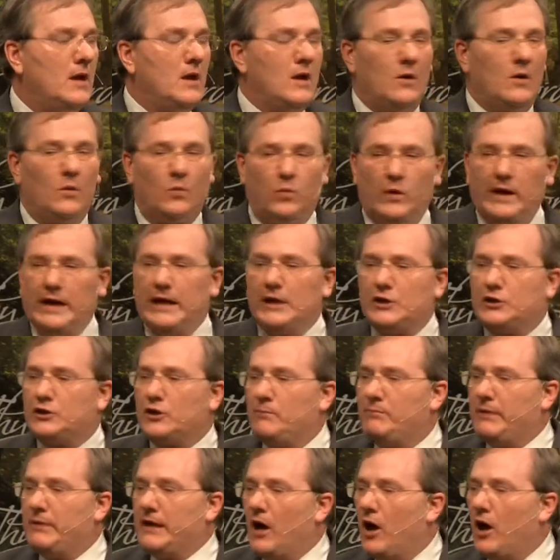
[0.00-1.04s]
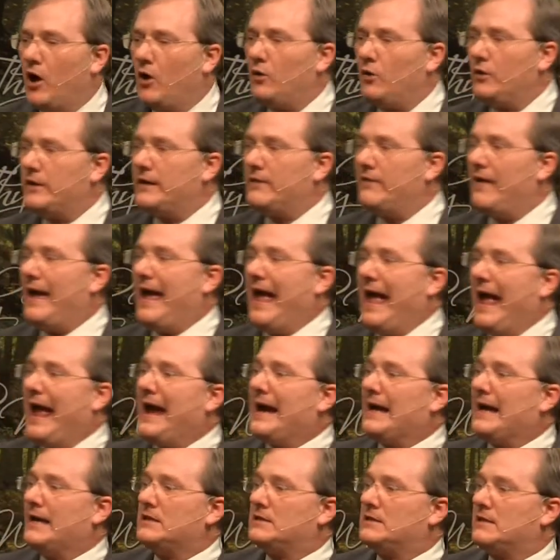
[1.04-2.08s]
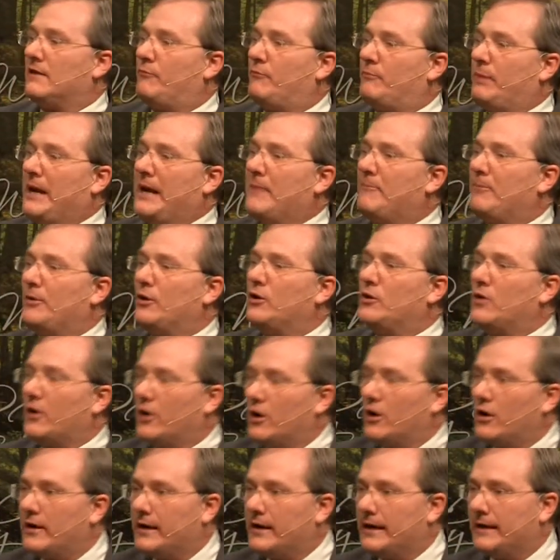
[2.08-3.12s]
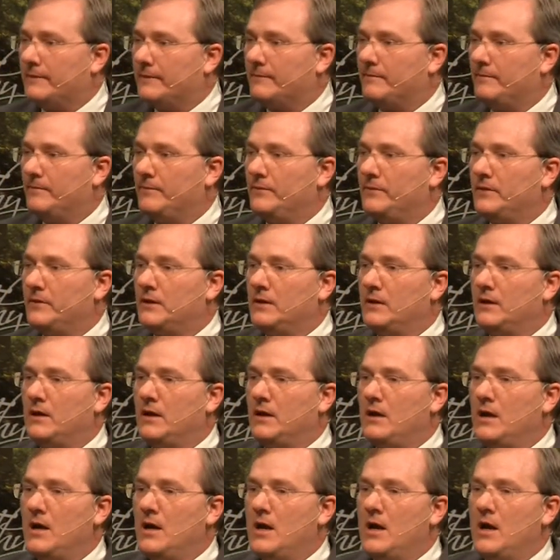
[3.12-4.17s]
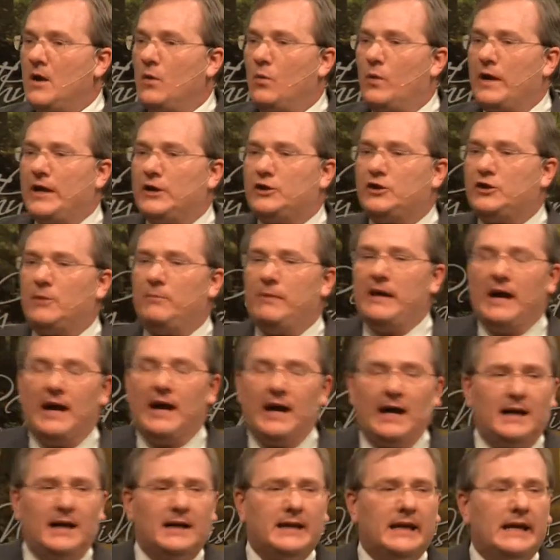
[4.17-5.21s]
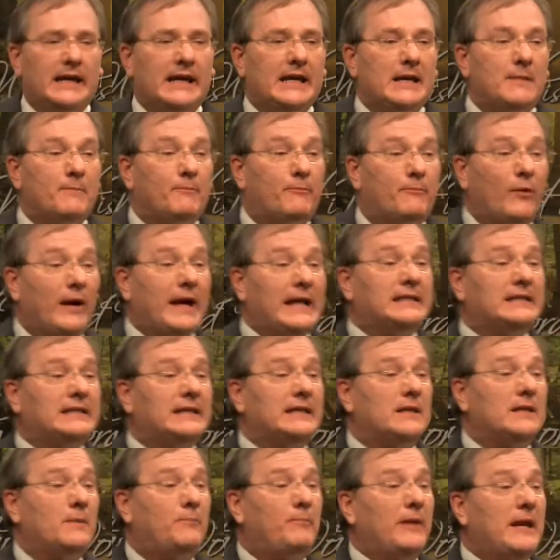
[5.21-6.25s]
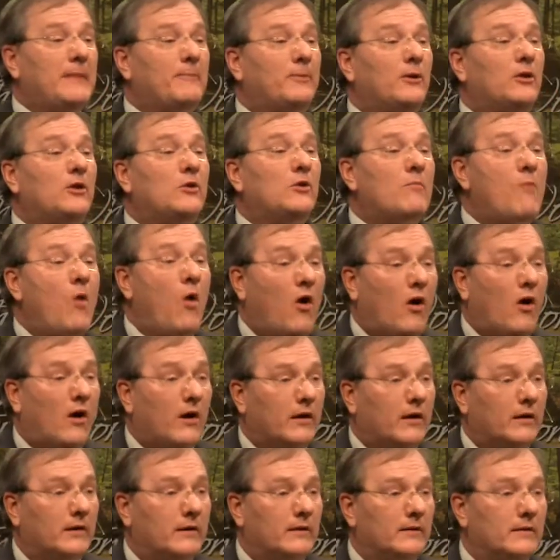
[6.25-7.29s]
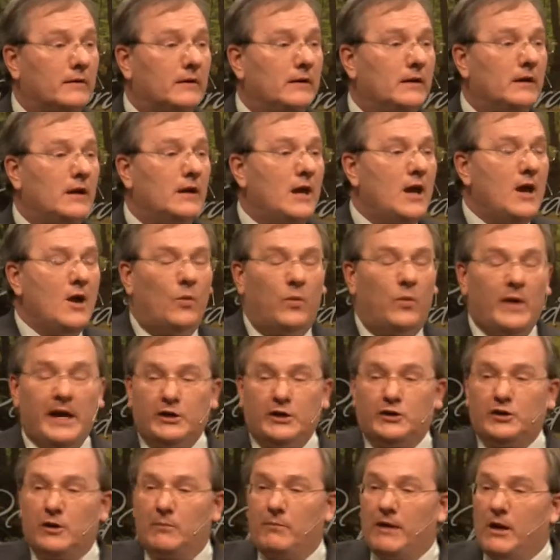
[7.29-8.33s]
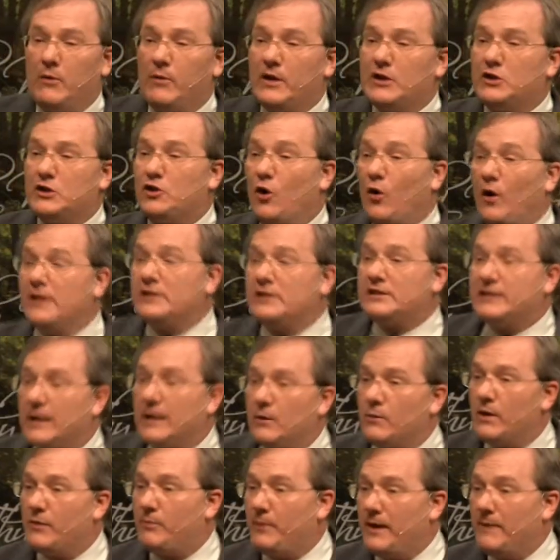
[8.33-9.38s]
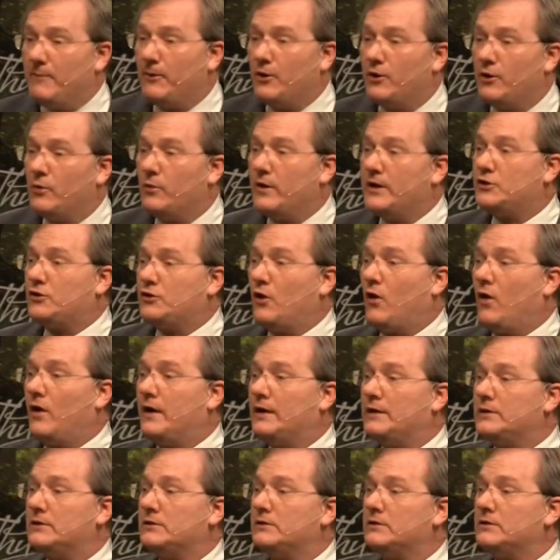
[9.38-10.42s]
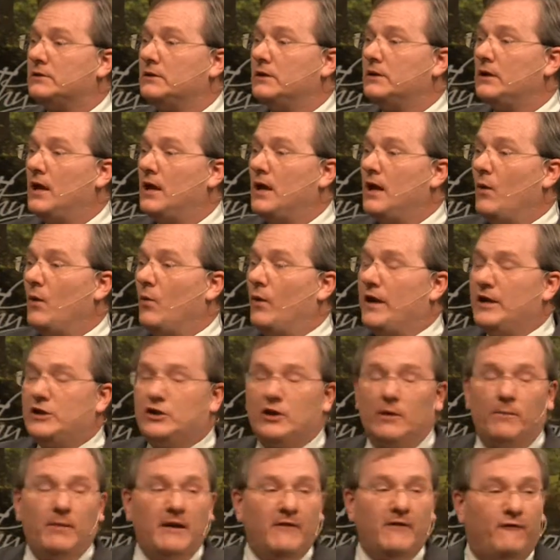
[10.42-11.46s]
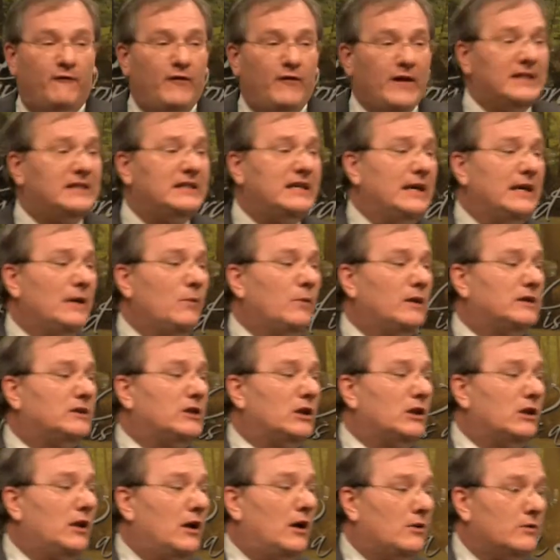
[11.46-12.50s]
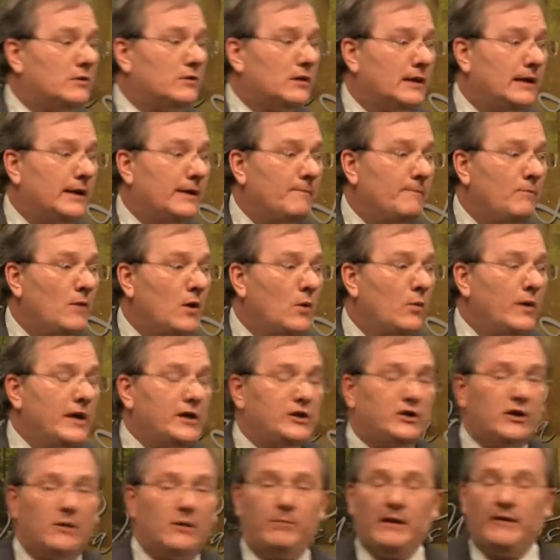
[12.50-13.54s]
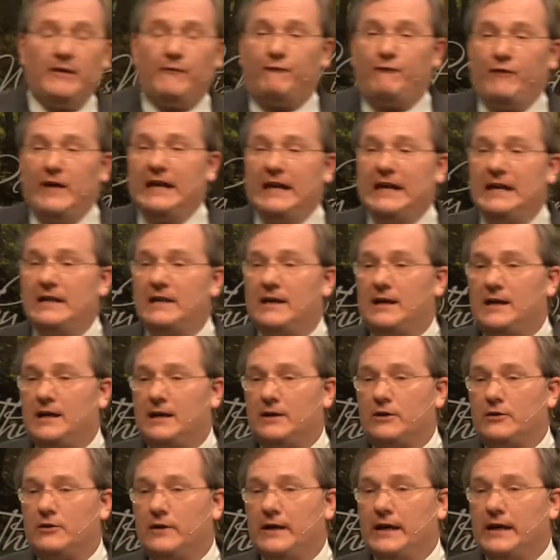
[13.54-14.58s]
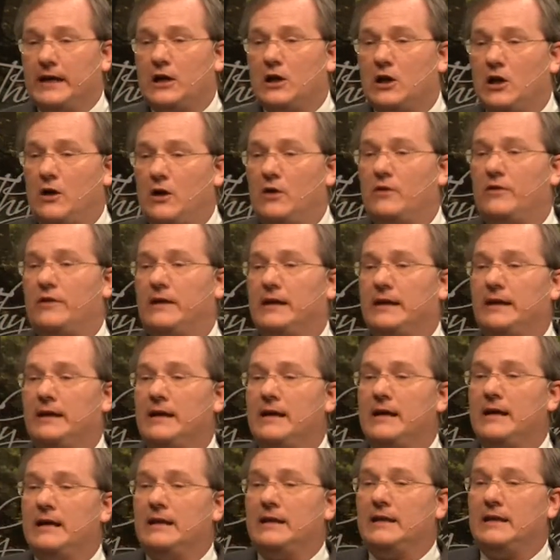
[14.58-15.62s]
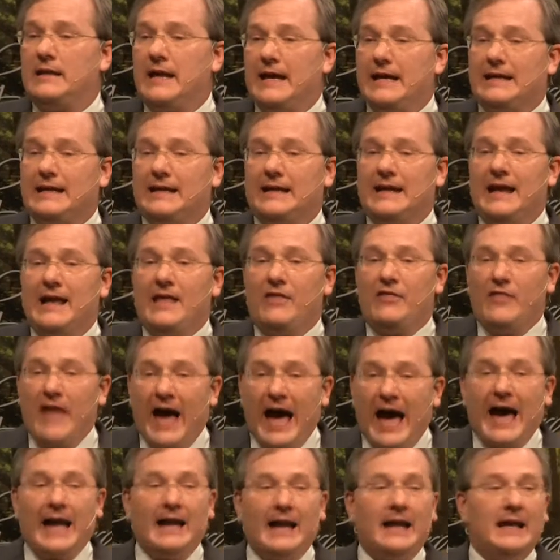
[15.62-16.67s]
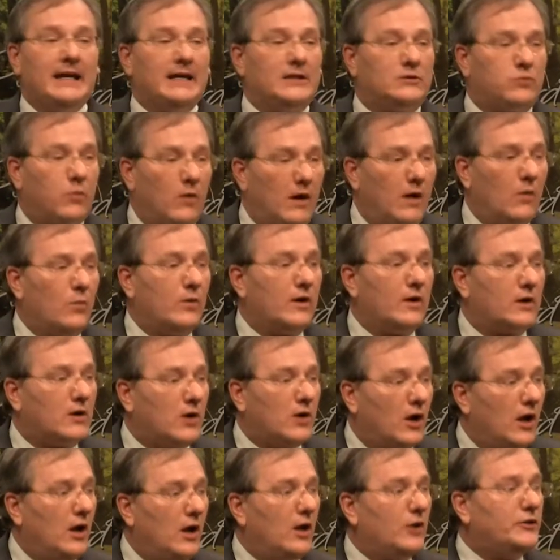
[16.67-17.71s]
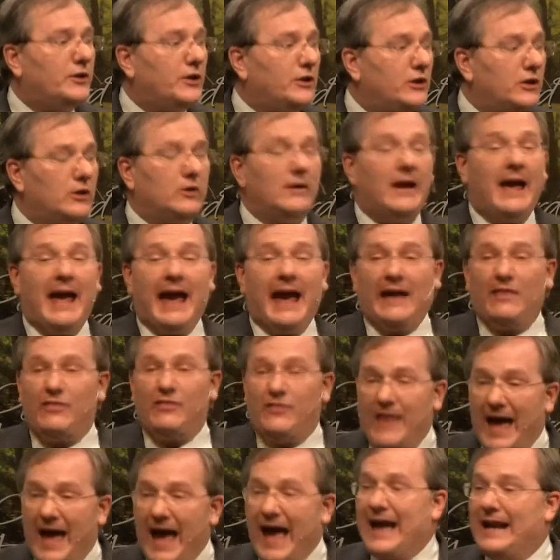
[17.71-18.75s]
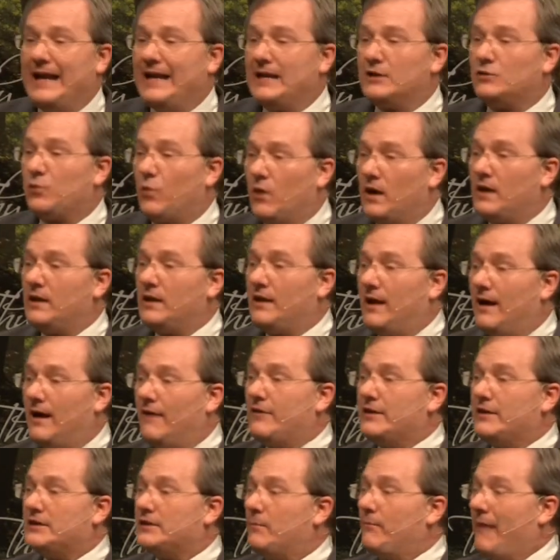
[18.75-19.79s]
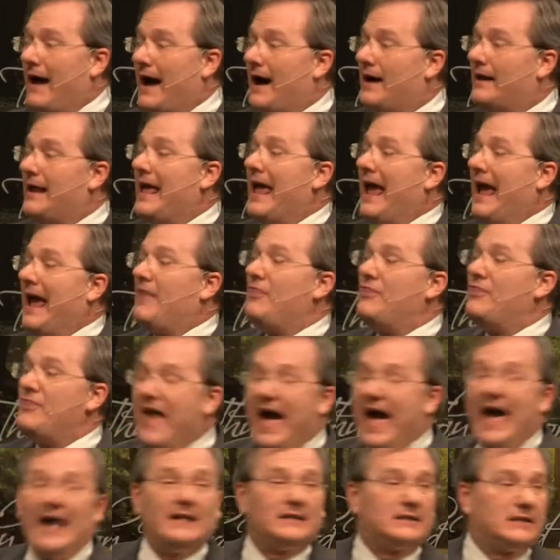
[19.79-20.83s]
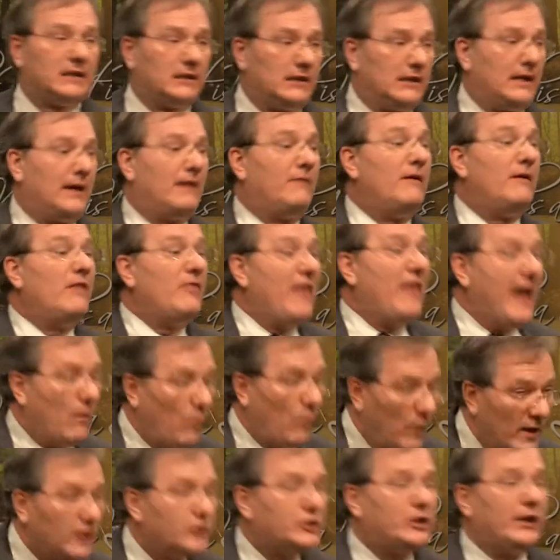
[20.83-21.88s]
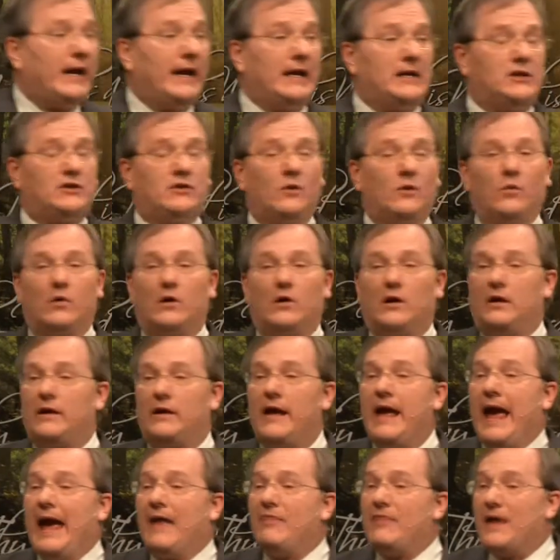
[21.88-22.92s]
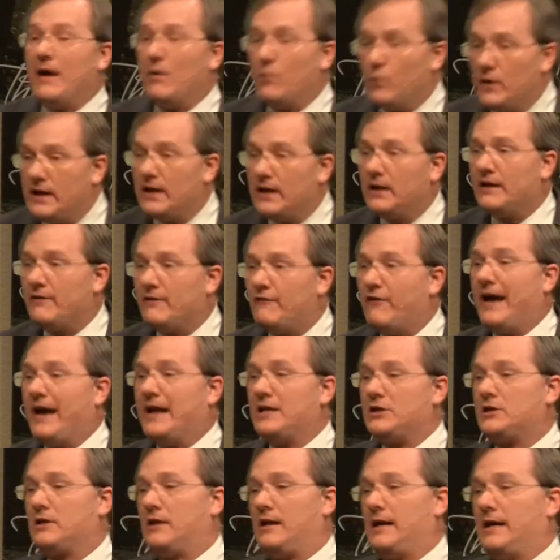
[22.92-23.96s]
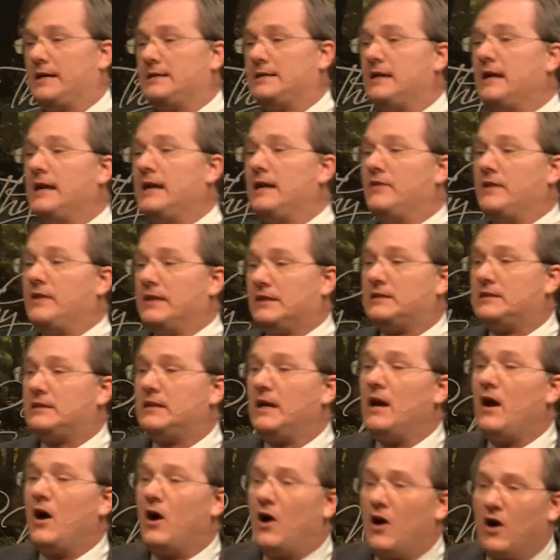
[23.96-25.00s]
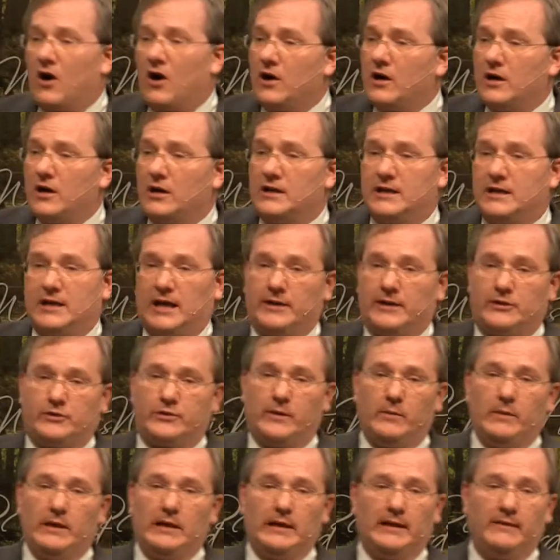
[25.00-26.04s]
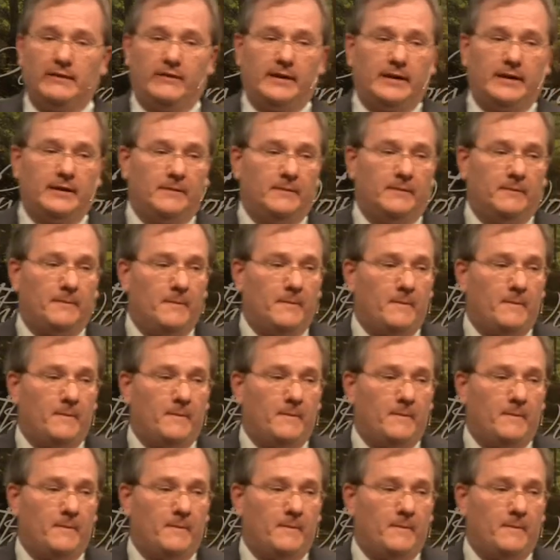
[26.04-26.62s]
We should be holding the hands of people who are hurting. We should be hugging and embracing the people who mourn. We should be rejoicing with people who rejoice. We should be visiting with the lonely. We should be feeding the hungry and clothing the naked. That is what we're called to do, and that is what love is about, and that is the love that will change the world and that will evangelize this hard country we live in.